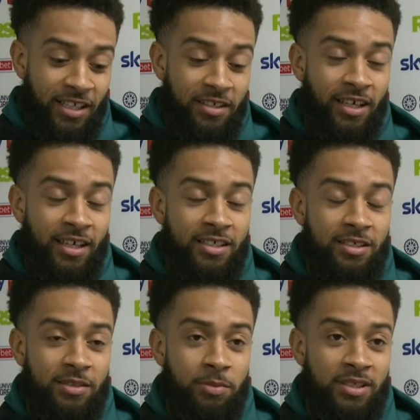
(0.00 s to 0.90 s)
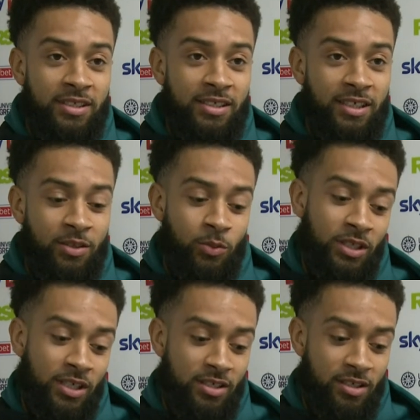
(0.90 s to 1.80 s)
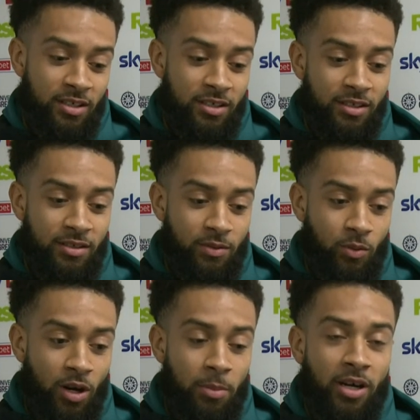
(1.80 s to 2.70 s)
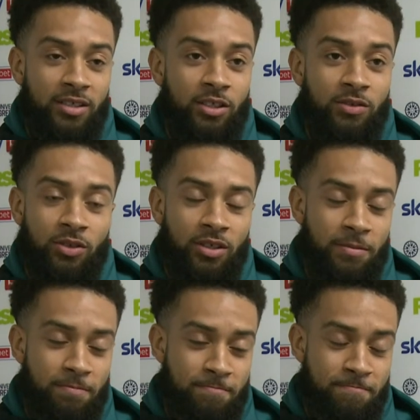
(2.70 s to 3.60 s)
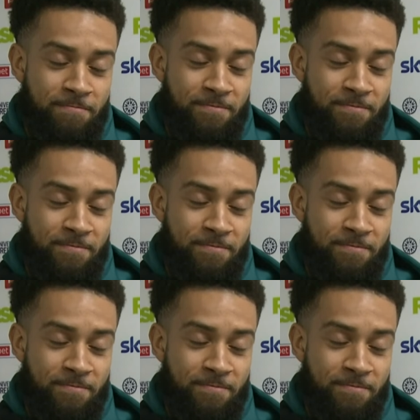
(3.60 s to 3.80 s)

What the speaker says: the end of the day, it's business, and we need to worry about ourselves and not them.